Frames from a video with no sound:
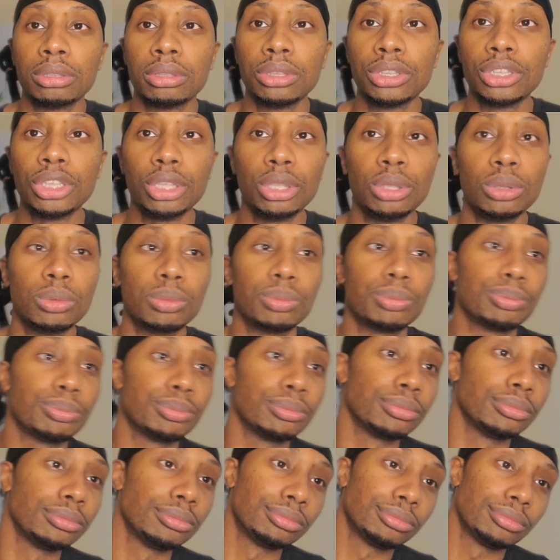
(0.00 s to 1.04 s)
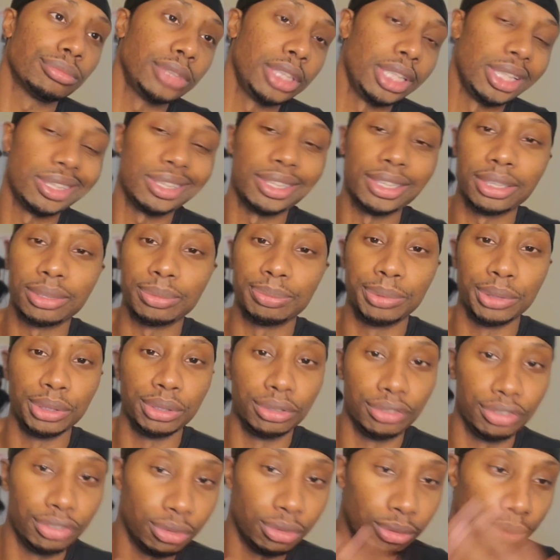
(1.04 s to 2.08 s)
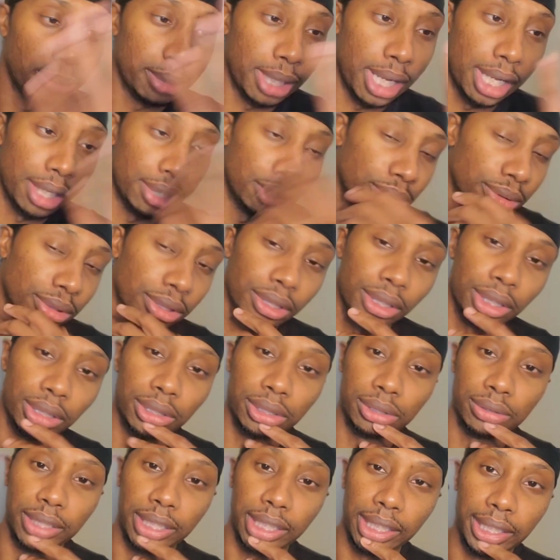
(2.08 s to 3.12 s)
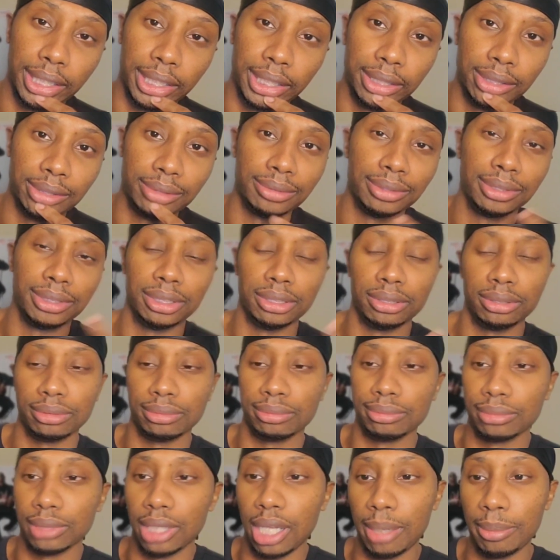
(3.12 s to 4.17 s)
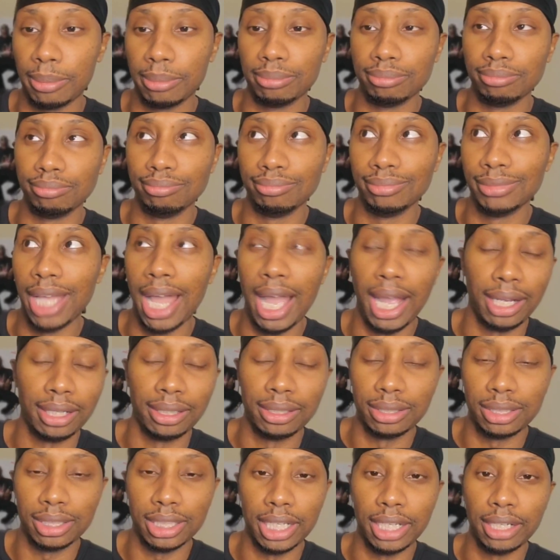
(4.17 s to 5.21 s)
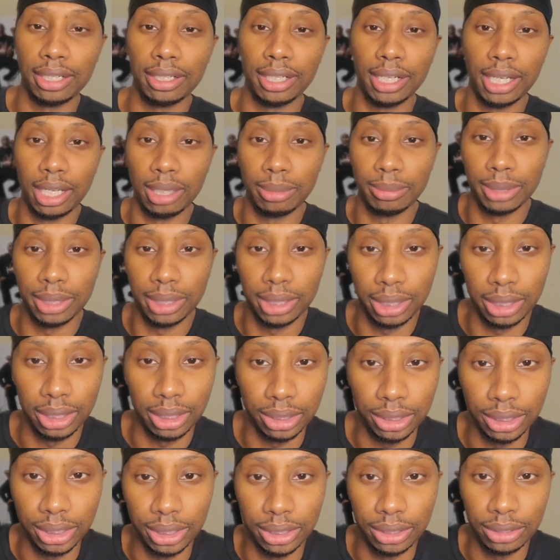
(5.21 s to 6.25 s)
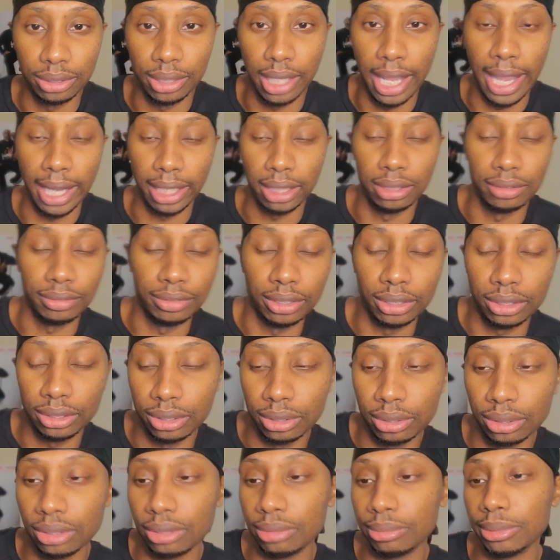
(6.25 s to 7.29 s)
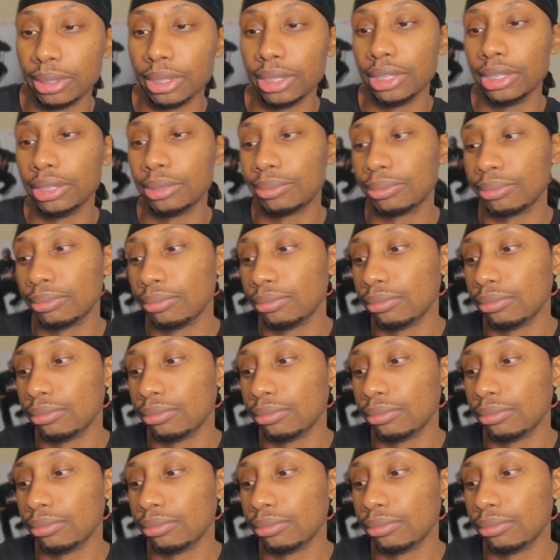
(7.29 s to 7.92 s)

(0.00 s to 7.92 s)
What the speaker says: So there's this beautiful model girl, right? You know, I'm not gonna say her name because she's not active on social media.